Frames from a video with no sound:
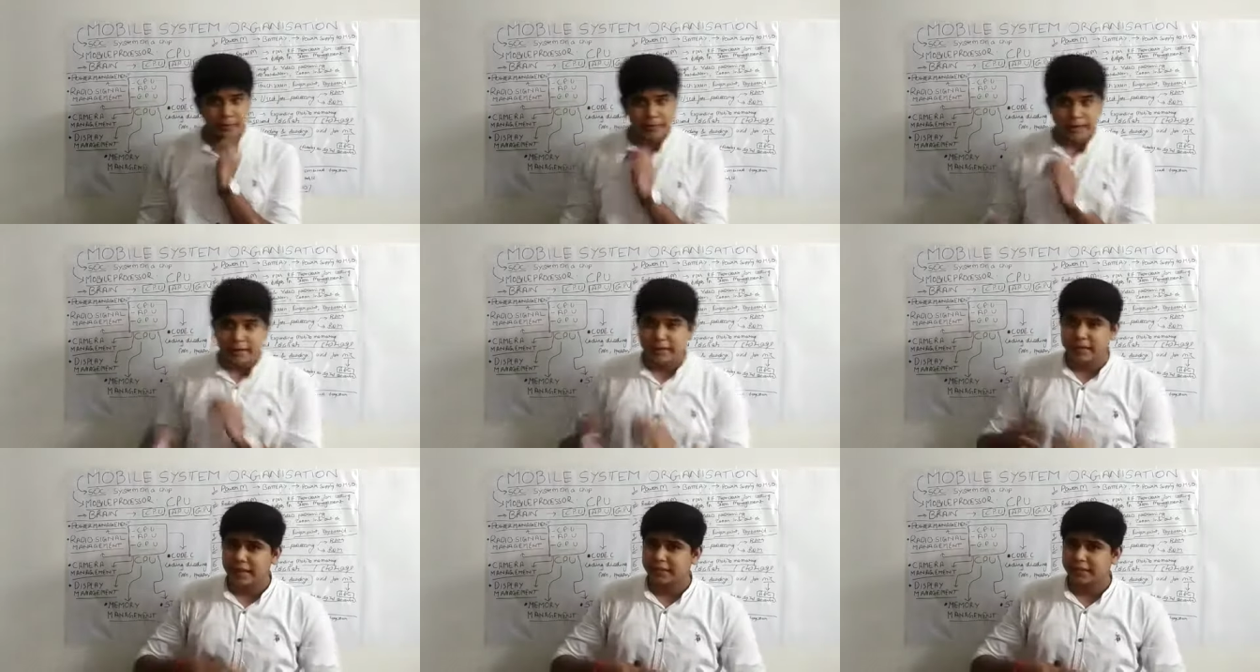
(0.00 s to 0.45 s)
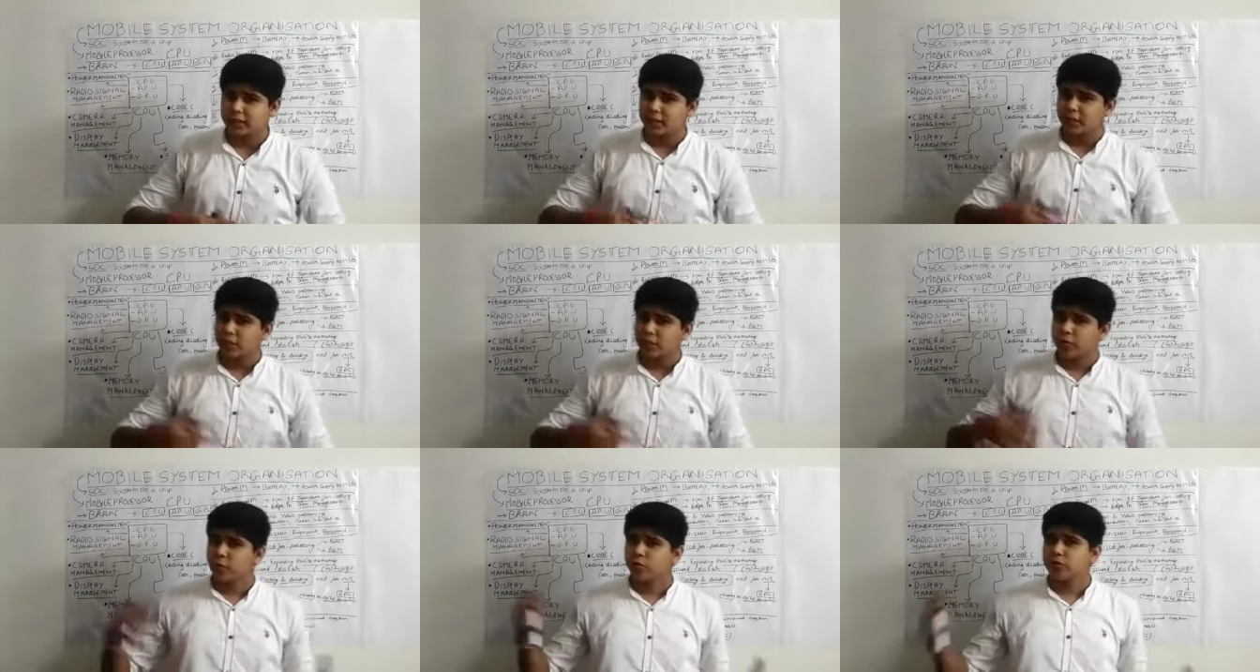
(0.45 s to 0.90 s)
it has
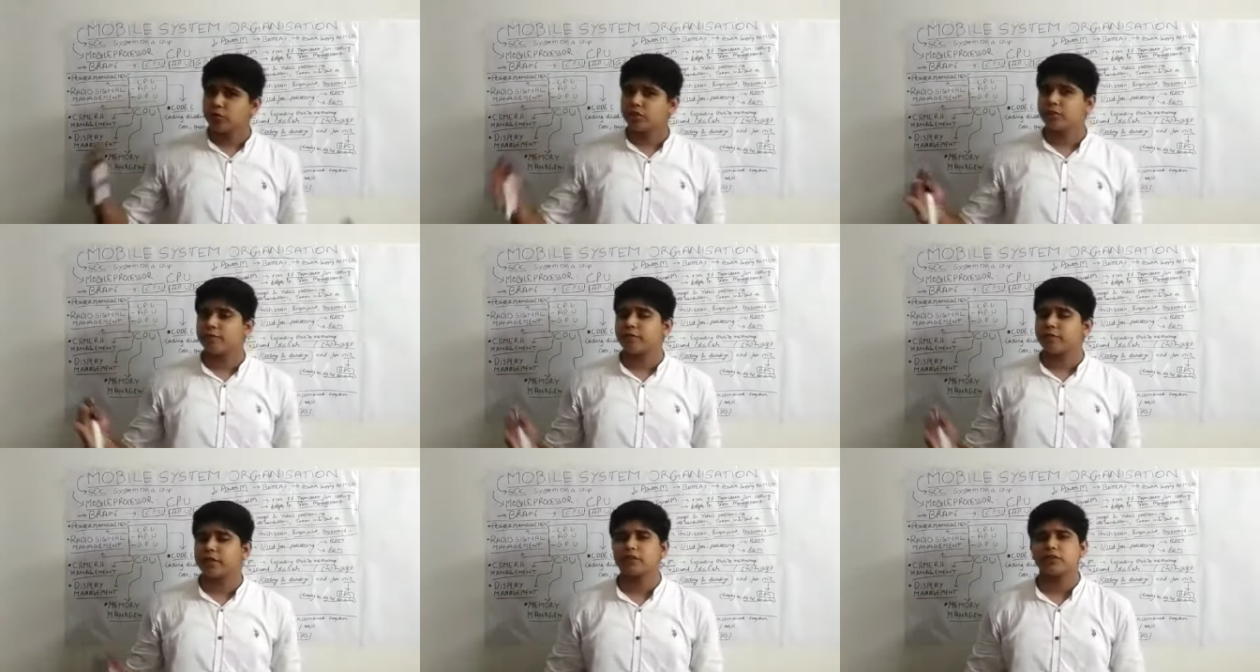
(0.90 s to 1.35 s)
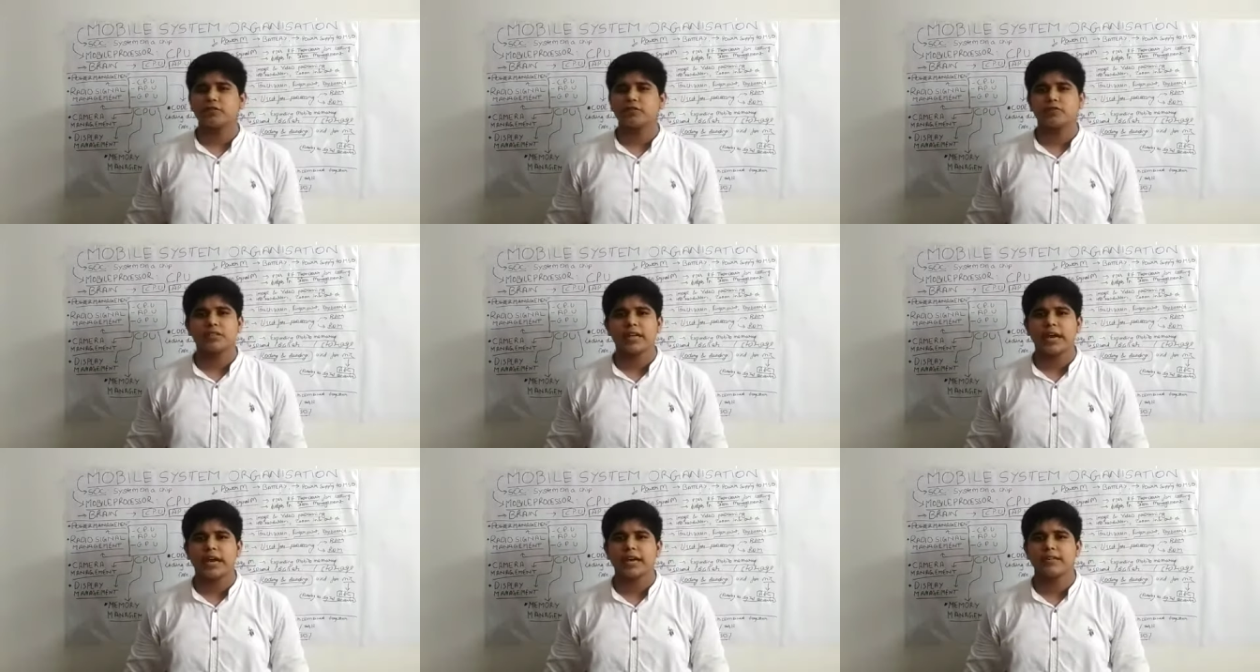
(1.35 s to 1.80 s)
a huge difference of
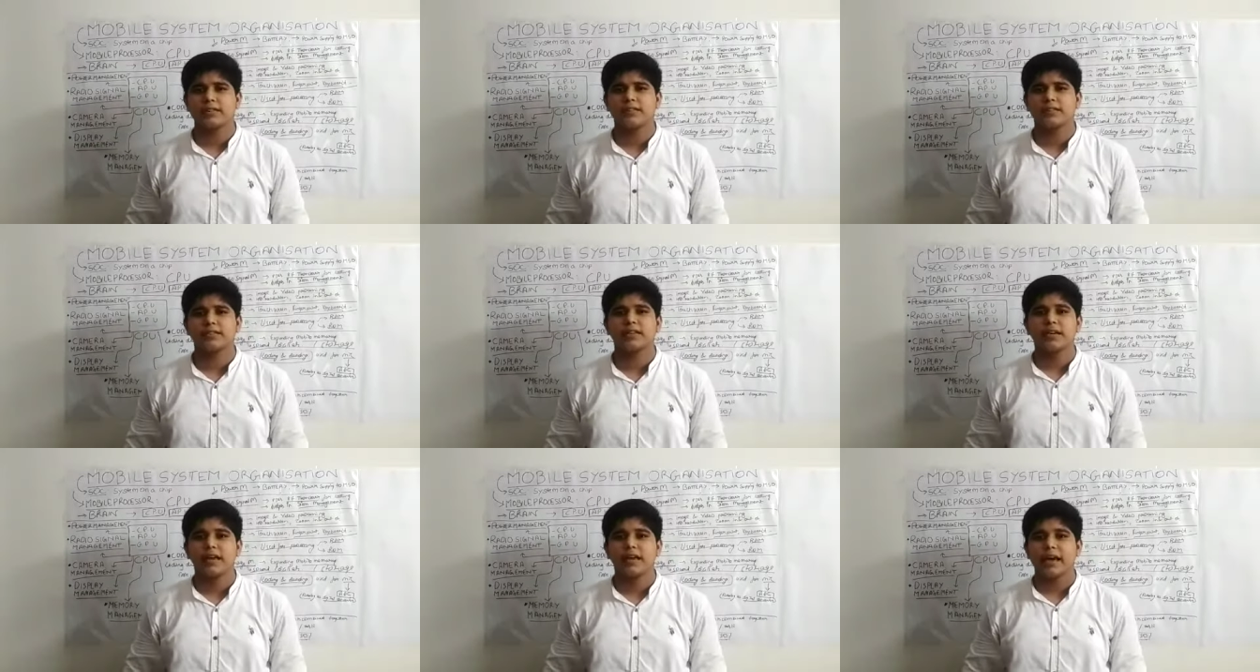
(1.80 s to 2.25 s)
size,